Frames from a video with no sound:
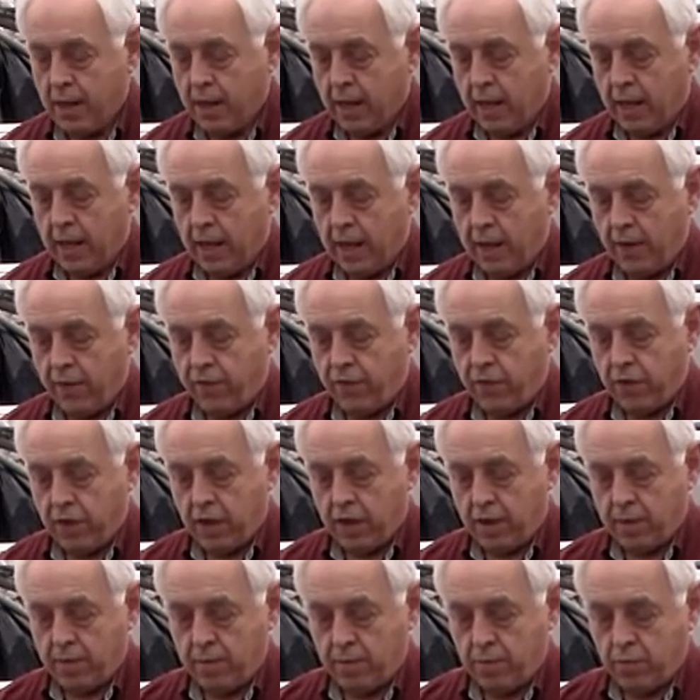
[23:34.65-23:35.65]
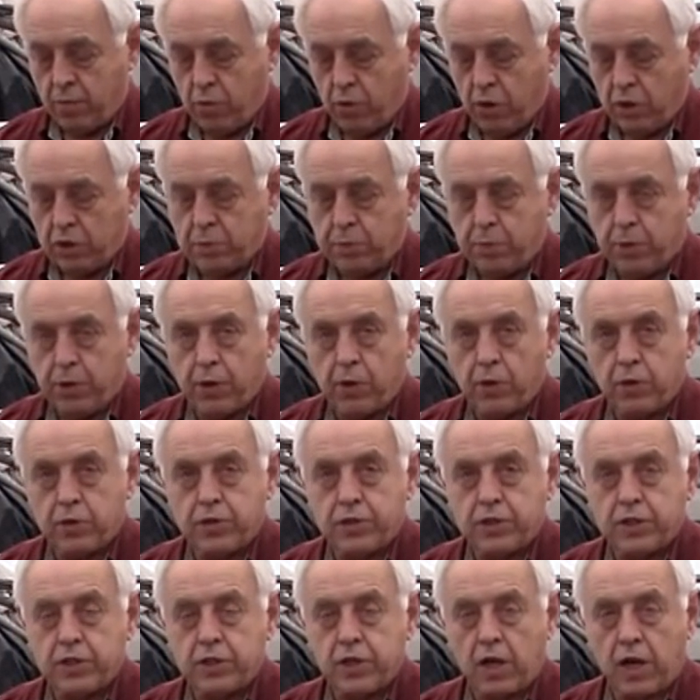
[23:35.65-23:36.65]
if the roots produce
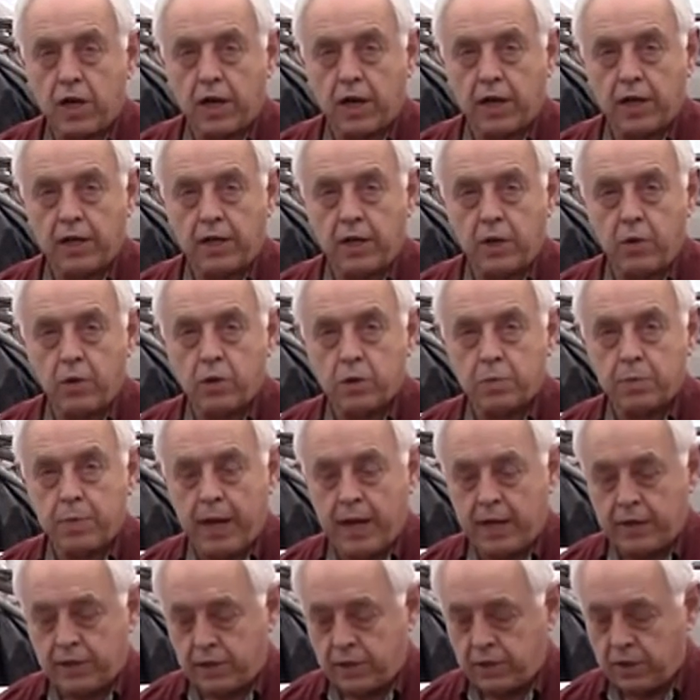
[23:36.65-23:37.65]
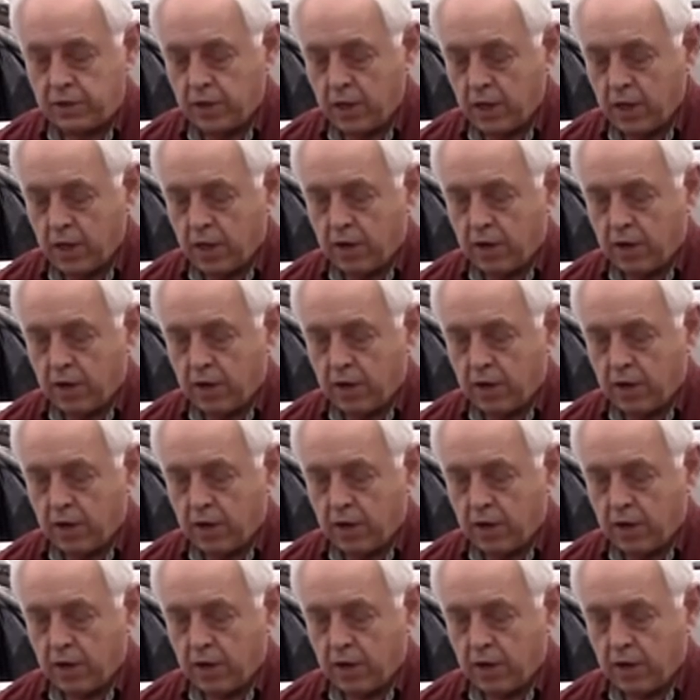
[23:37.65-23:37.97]
this on a continuous basis,